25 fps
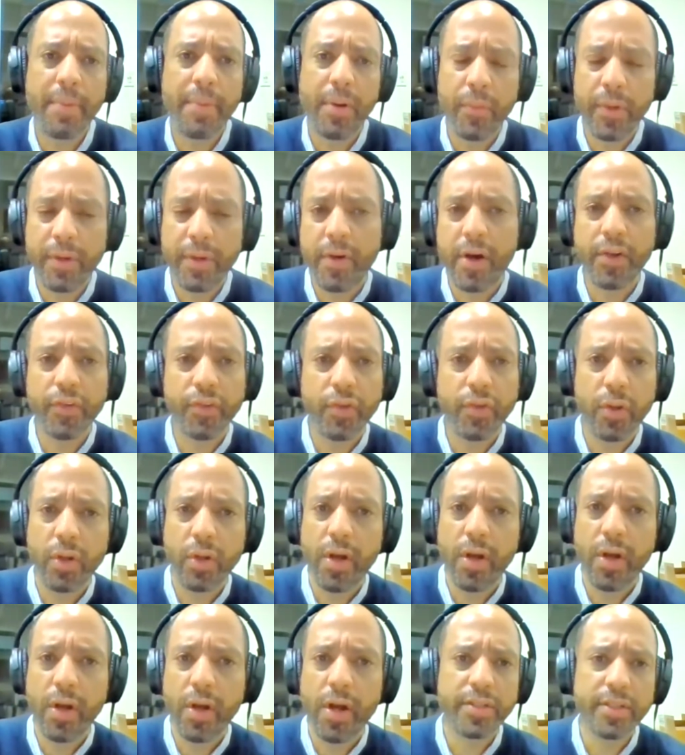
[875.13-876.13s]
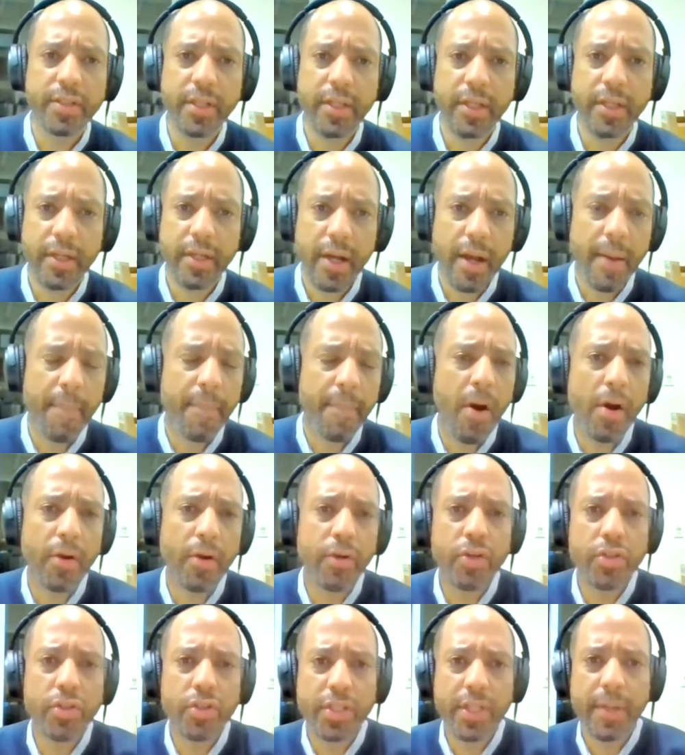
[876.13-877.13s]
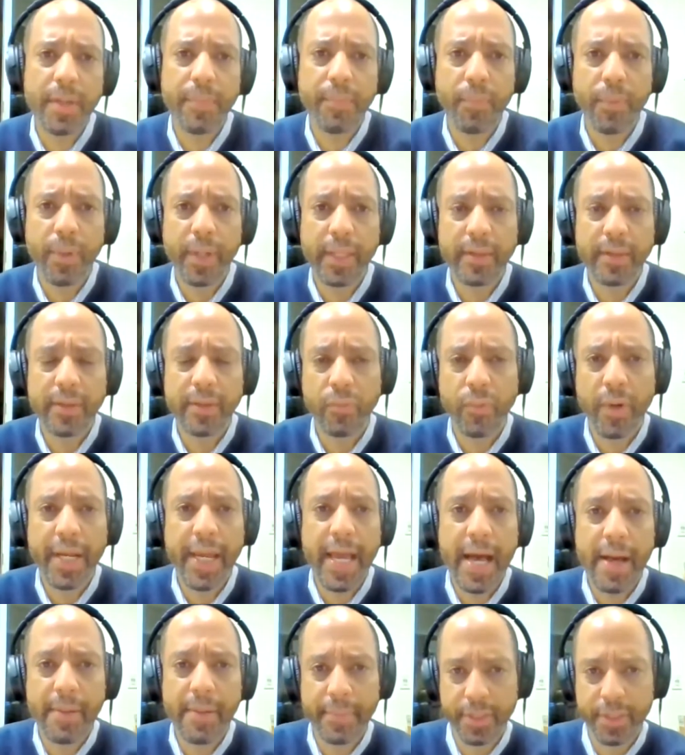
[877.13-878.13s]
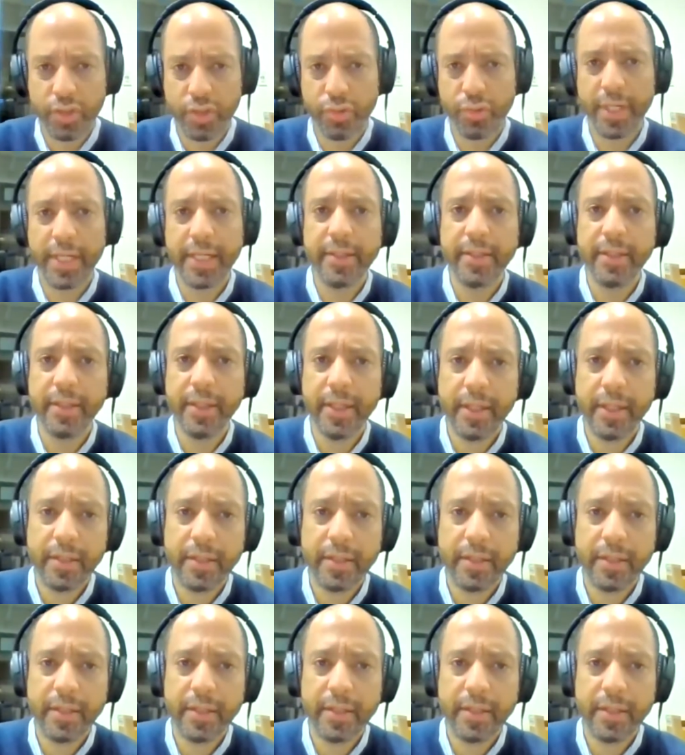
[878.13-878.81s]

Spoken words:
but we've also launched a partnership with Real Madrid